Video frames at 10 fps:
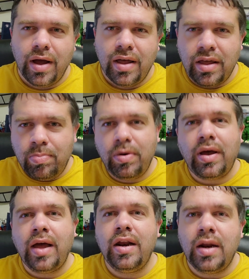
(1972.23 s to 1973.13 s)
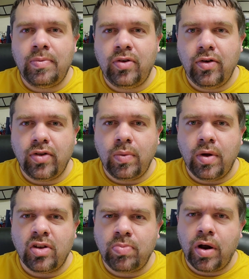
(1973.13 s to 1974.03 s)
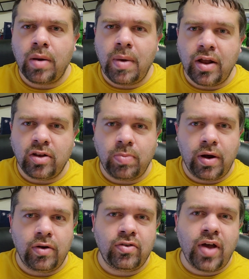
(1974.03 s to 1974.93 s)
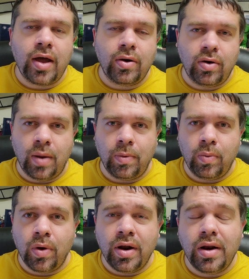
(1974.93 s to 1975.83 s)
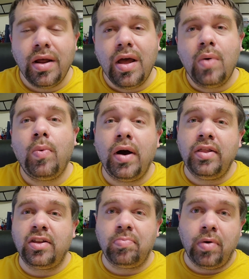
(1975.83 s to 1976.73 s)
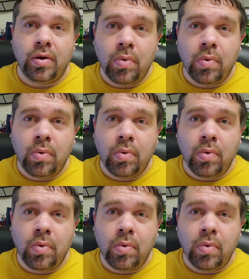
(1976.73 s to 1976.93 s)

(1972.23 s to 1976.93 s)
the book I ended up choosing was Spider-Man Spider's Shadow, number one. And why this book?